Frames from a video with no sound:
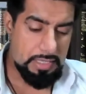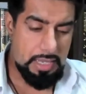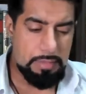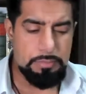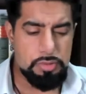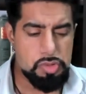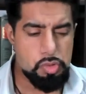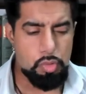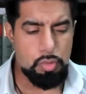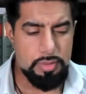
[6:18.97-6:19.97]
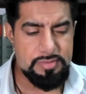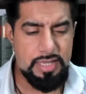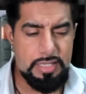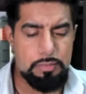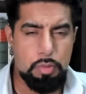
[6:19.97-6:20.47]
I'm not sure
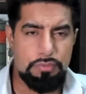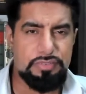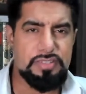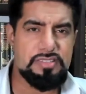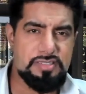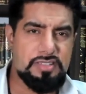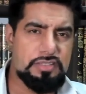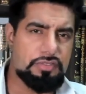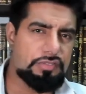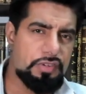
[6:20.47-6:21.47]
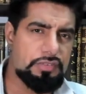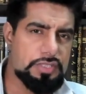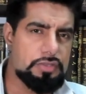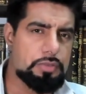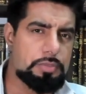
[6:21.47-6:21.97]
exactly what verses he's referring
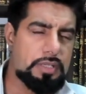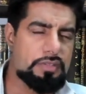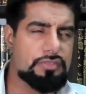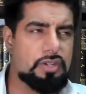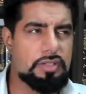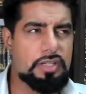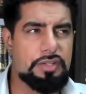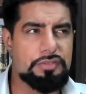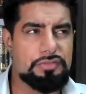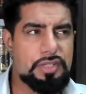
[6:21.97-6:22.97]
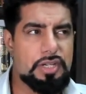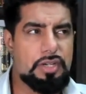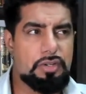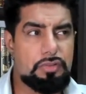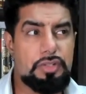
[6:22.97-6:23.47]
to, but I've got to kind of
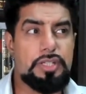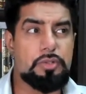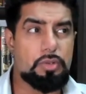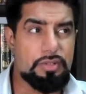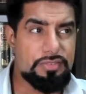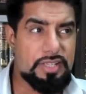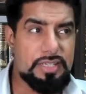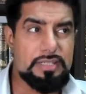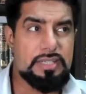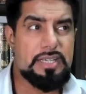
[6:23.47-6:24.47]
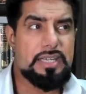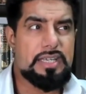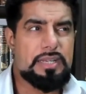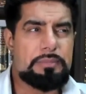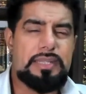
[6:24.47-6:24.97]
read all of that.
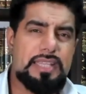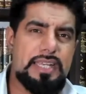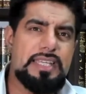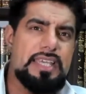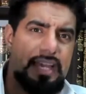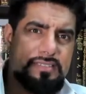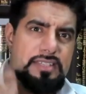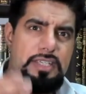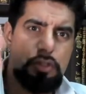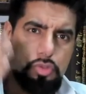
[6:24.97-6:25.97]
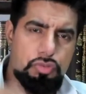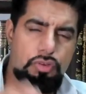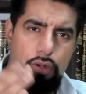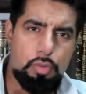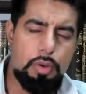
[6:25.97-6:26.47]
But then he has a huge
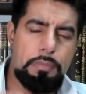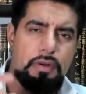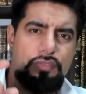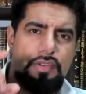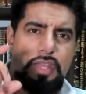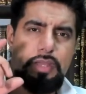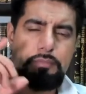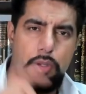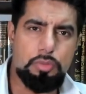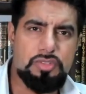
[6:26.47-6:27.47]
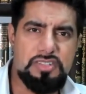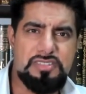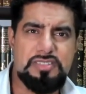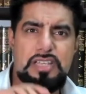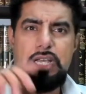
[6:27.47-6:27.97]
follow-up of Moses
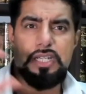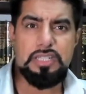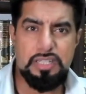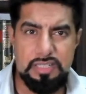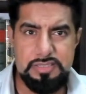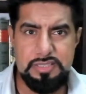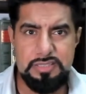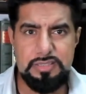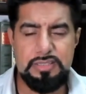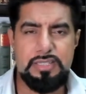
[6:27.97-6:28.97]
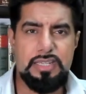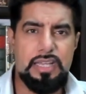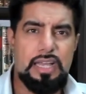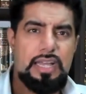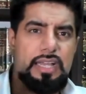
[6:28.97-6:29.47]
is Akhenaten
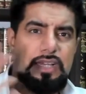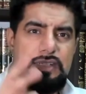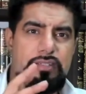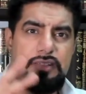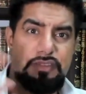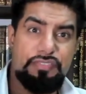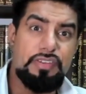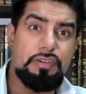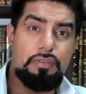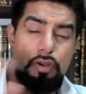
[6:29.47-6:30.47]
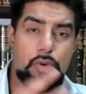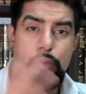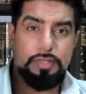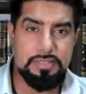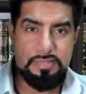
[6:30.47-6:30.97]
and the Pharaoh
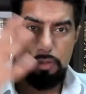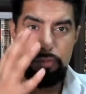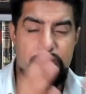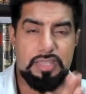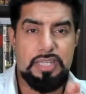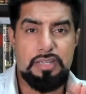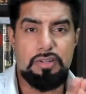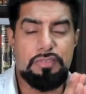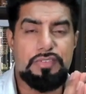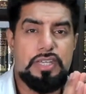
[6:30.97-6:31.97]
and this whole thing of